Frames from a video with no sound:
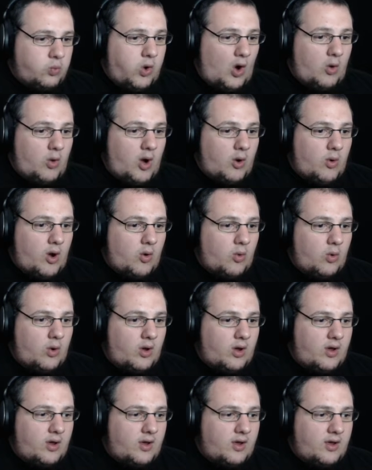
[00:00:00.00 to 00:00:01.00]
Whoa.
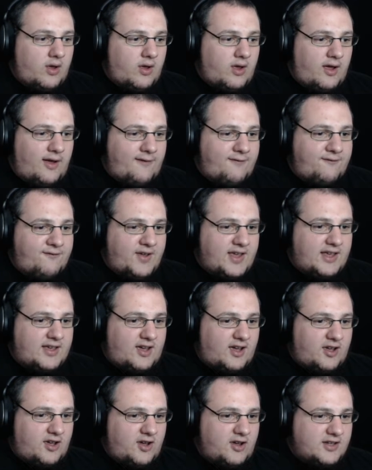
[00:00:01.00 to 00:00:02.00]
I
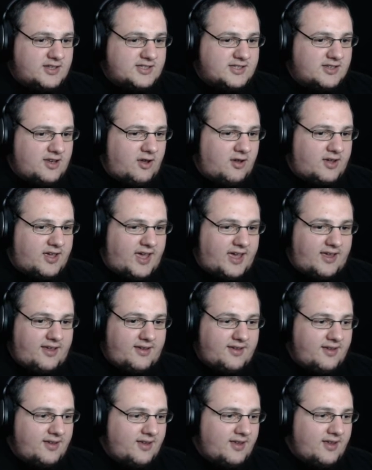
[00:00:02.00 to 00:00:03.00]
think I heard... No, okay.
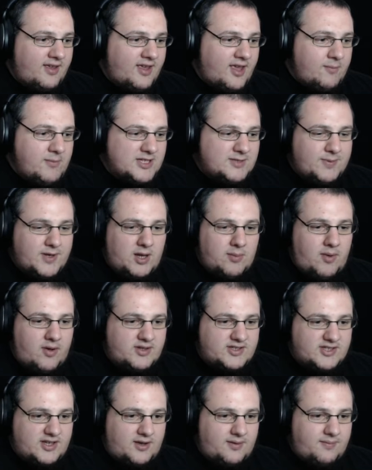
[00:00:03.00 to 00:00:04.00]
It must have been the
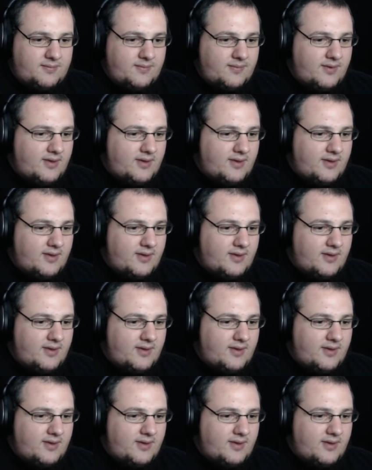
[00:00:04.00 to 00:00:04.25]
motor.